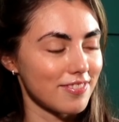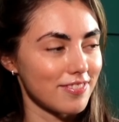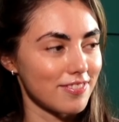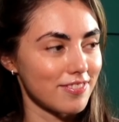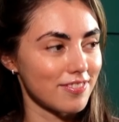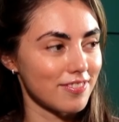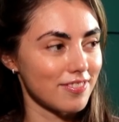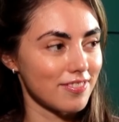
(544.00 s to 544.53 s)

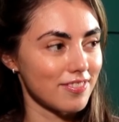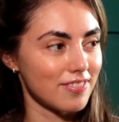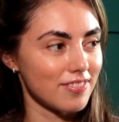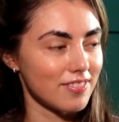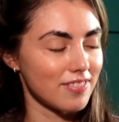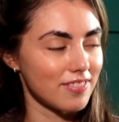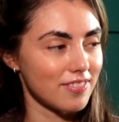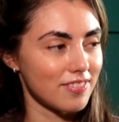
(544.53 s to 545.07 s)

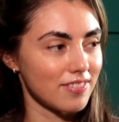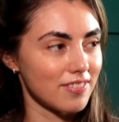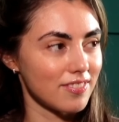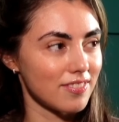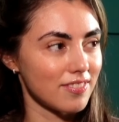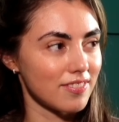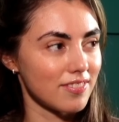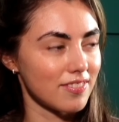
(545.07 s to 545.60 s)

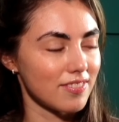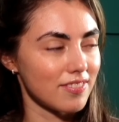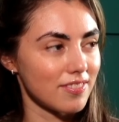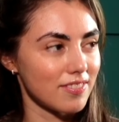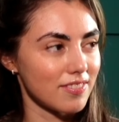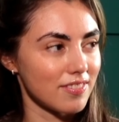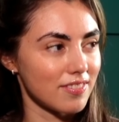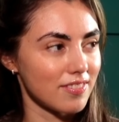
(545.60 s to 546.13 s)

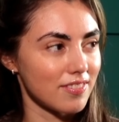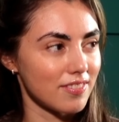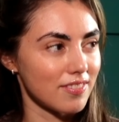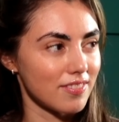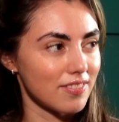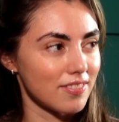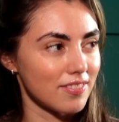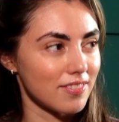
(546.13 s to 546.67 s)

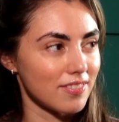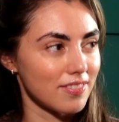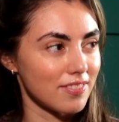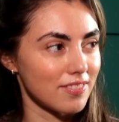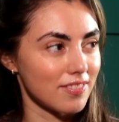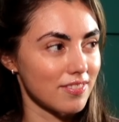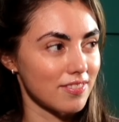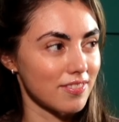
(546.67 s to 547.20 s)

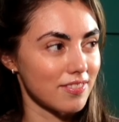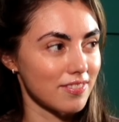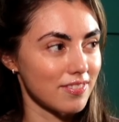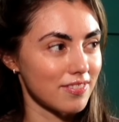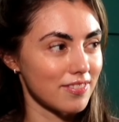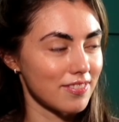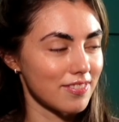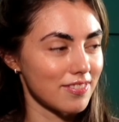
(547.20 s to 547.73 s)

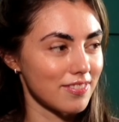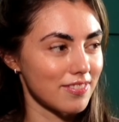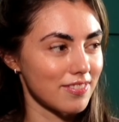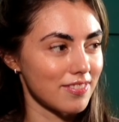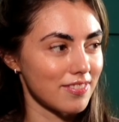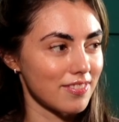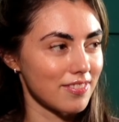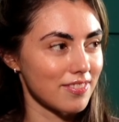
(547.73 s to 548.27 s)

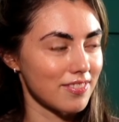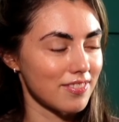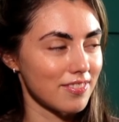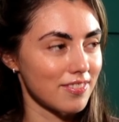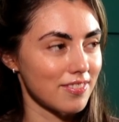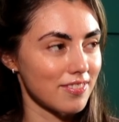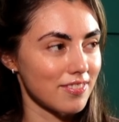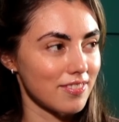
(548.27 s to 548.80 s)

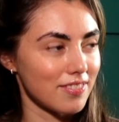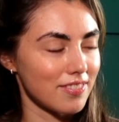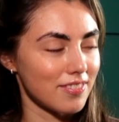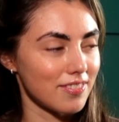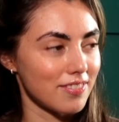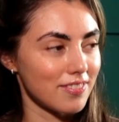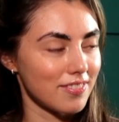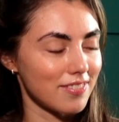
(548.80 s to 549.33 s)

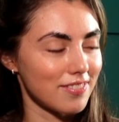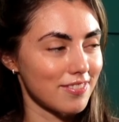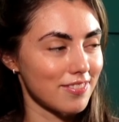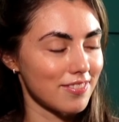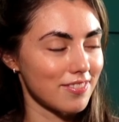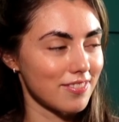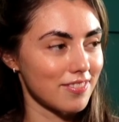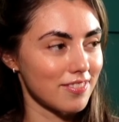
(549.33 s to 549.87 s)

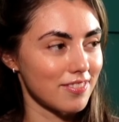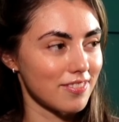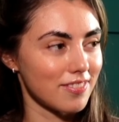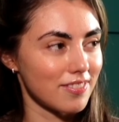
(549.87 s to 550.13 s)
(not speaking)